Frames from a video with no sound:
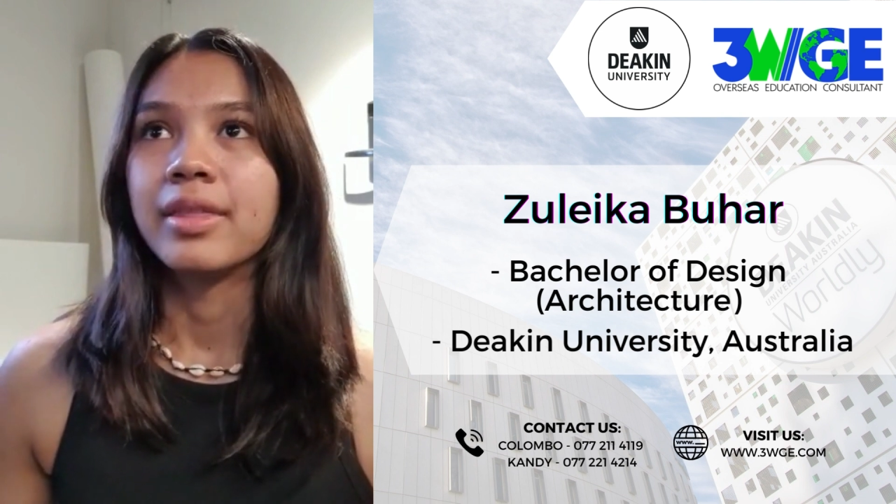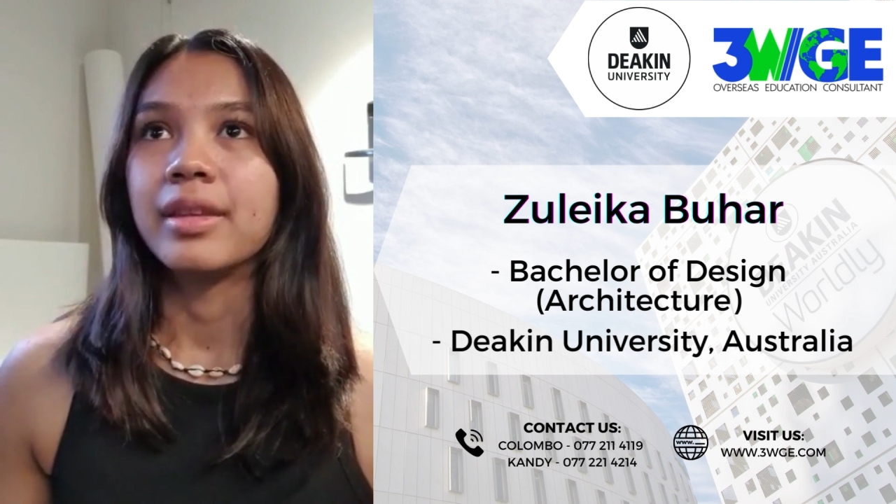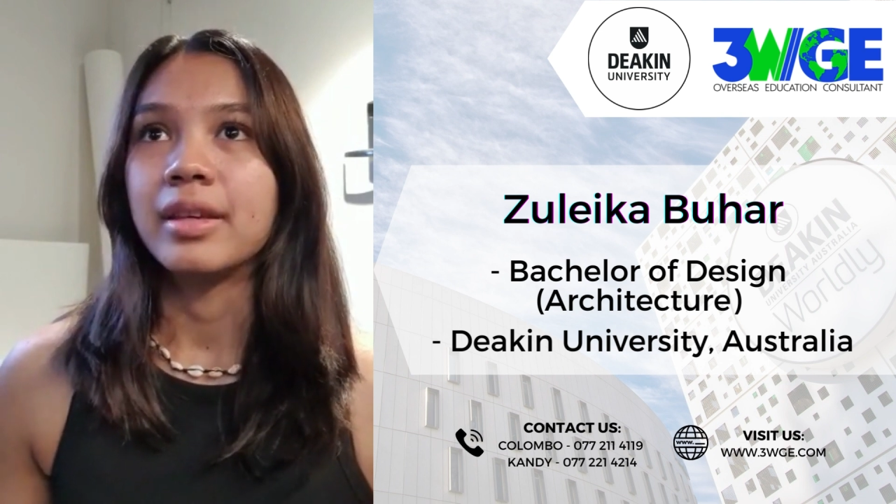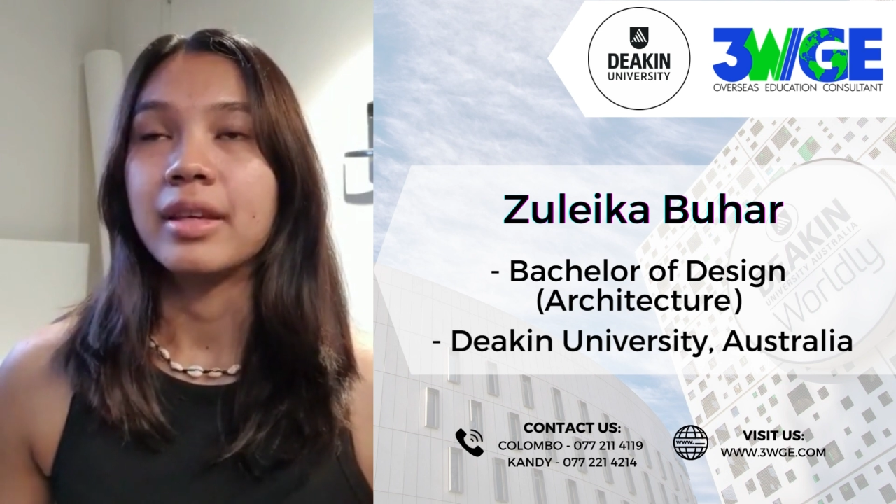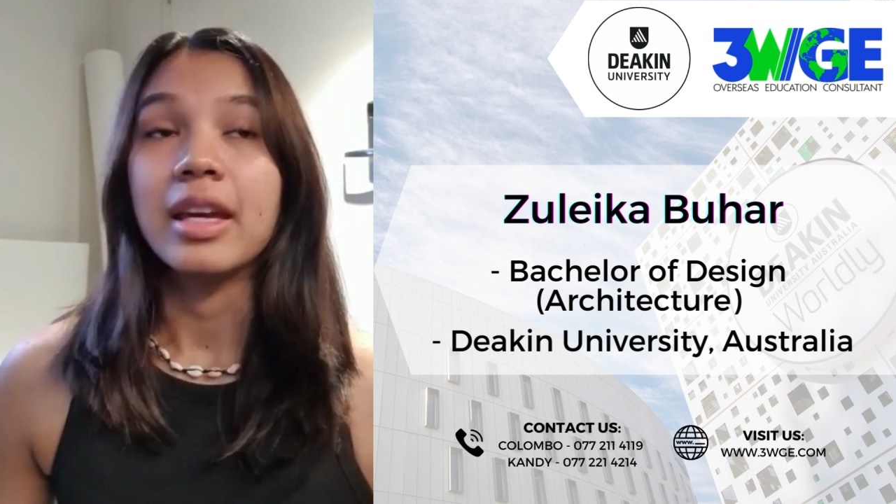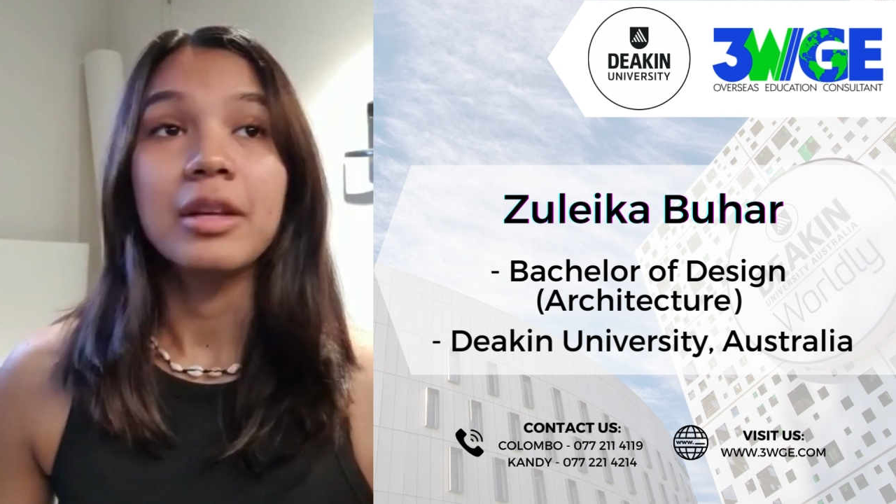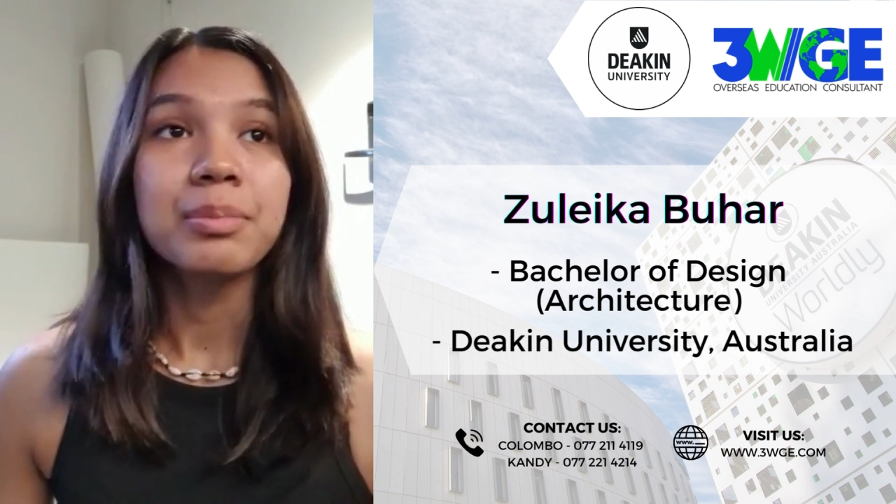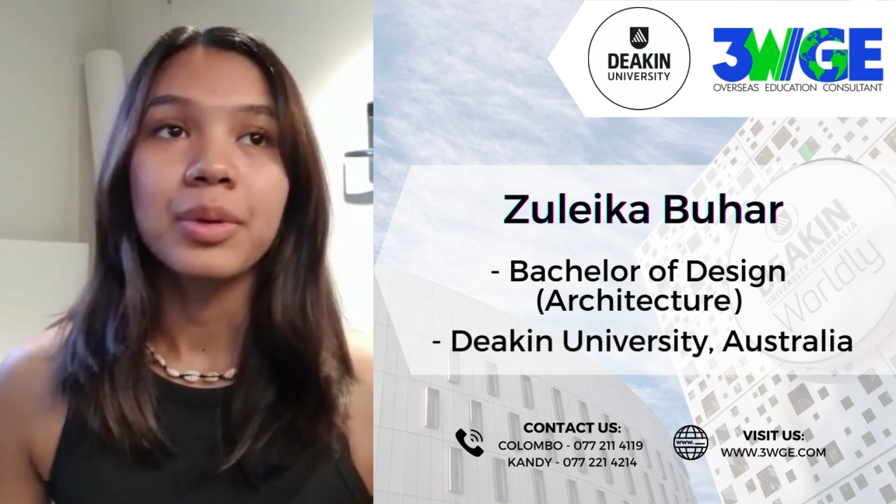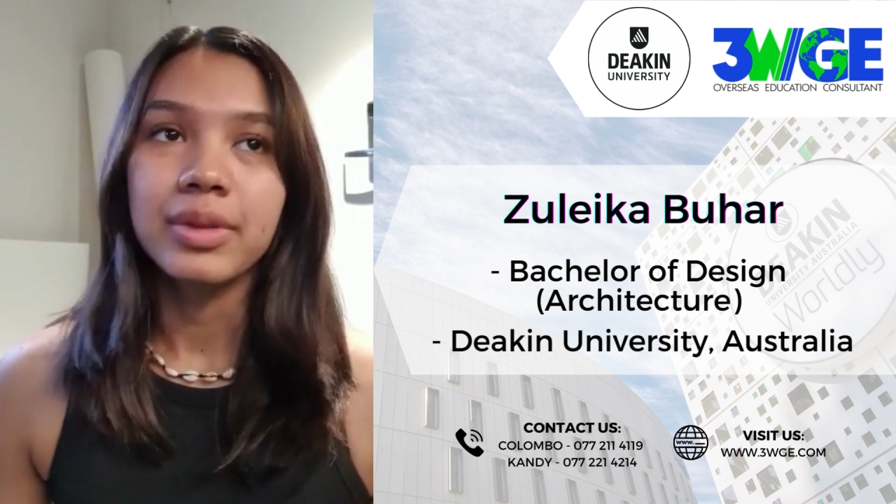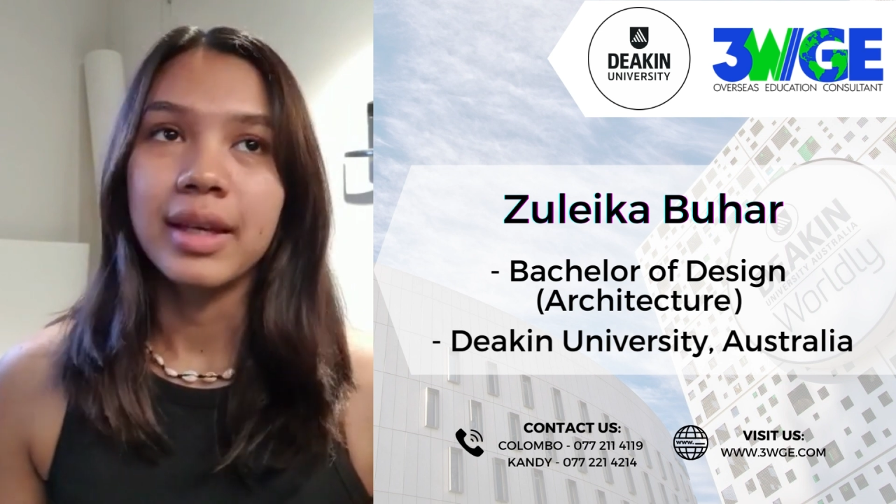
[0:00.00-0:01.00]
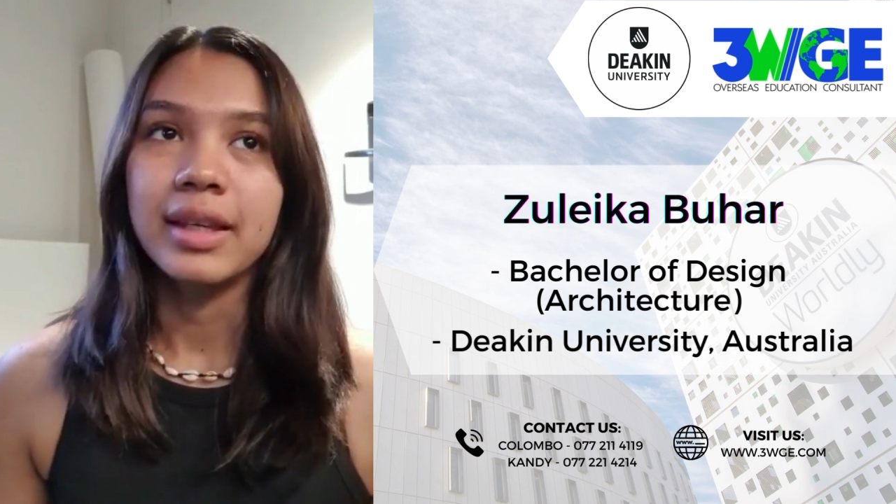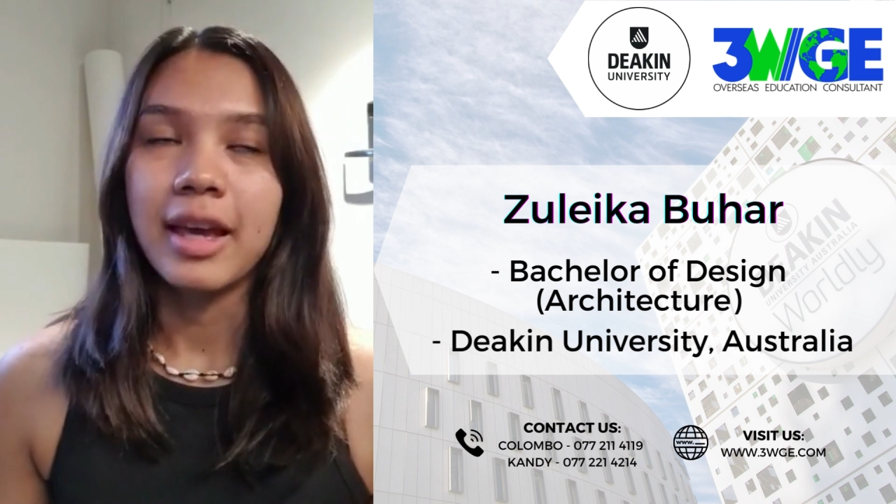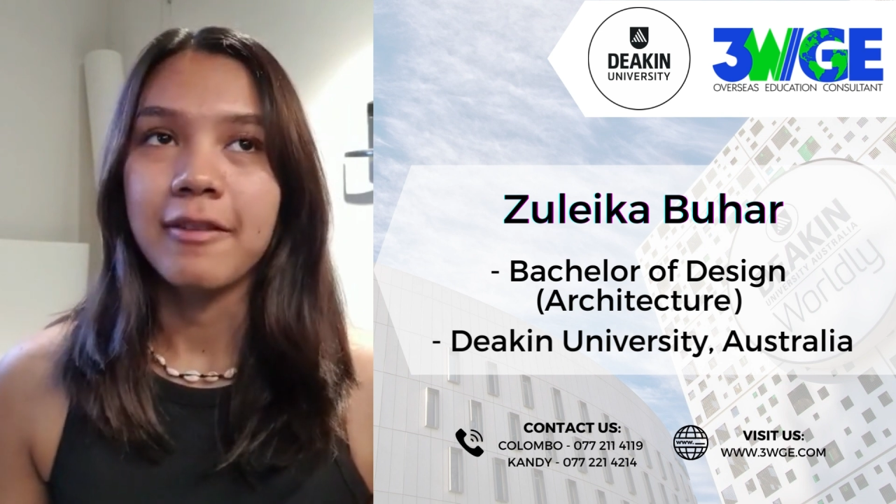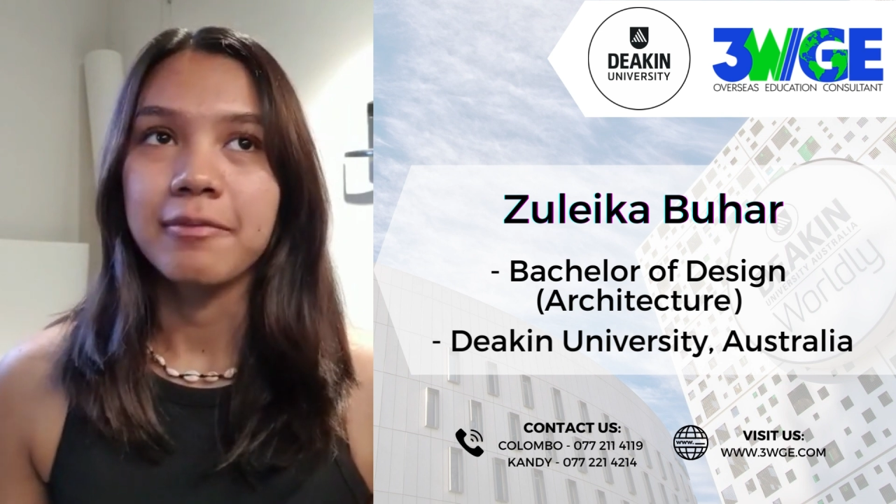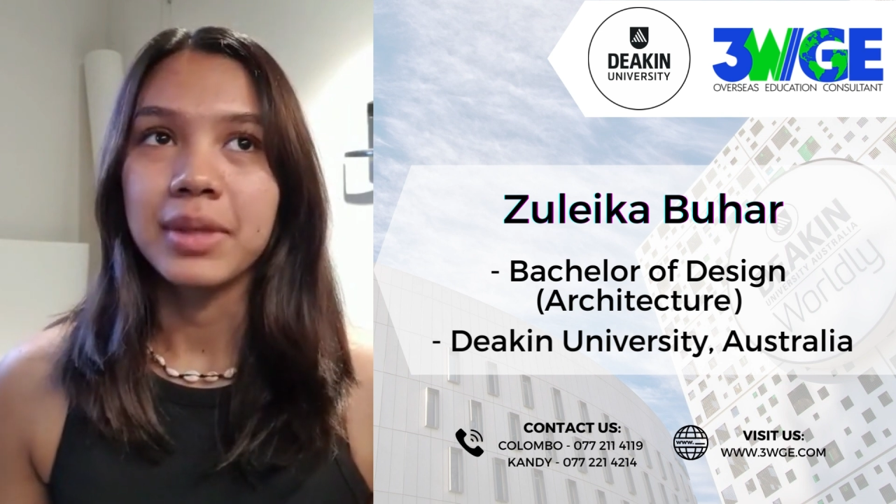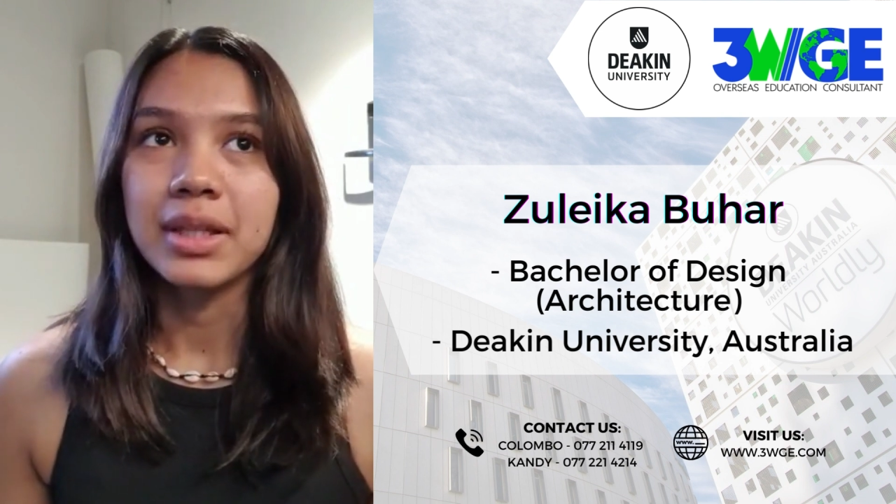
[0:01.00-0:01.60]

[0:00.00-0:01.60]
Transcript: the input they gave me,